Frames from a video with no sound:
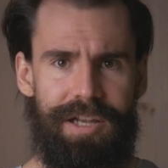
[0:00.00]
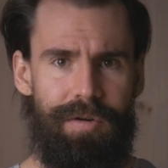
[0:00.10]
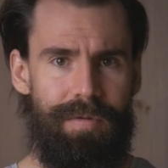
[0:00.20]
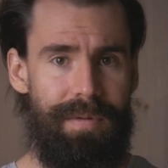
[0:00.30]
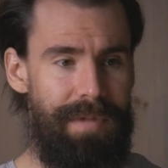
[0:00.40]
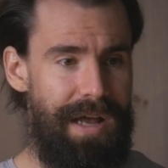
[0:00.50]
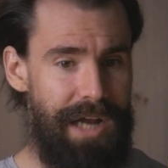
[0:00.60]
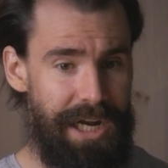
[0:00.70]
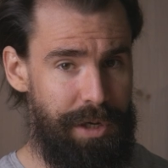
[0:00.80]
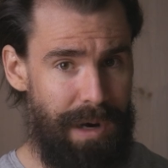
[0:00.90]
So
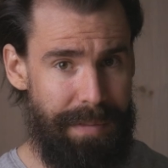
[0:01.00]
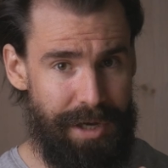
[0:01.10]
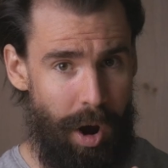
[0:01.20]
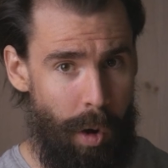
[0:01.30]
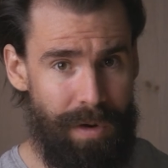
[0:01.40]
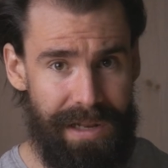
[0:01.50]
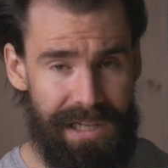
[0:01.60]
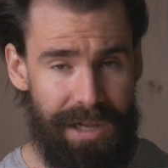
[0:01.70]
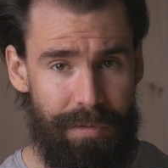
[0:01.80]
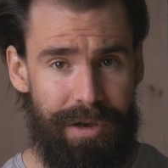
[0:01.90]
I just want to be totally
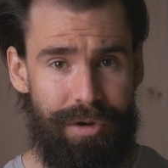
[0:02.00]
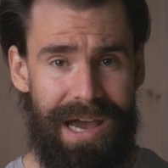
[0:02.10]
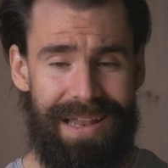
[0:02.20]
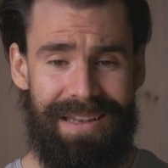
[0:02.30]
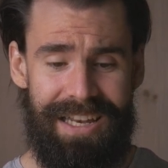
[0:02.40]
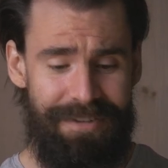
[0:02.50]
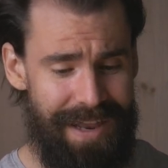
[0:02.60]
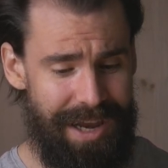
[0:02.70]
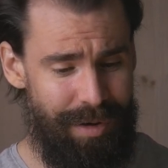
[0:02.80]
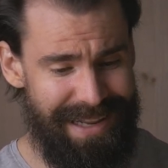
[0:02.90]
clear with you guys, this
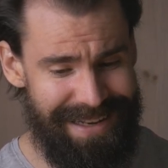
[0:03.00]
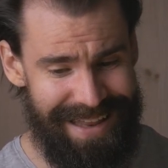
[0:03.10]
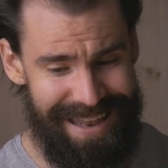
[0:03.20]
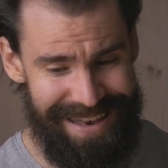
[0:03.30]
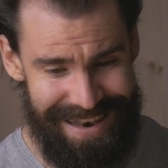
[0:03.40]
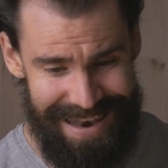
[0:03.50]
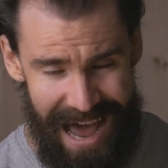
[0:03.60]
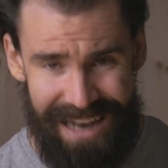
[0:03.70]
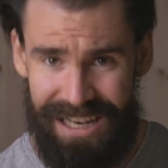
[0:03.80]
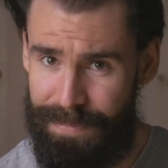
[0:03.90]
video is
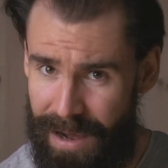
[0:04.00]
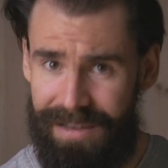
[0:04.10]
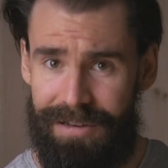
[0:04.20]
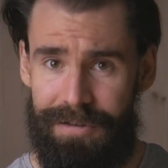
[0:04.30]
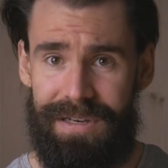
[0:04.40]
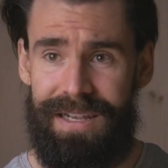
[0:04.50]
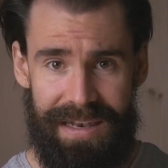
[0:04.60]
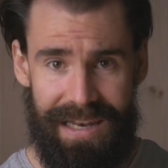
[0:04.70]
not sponsored.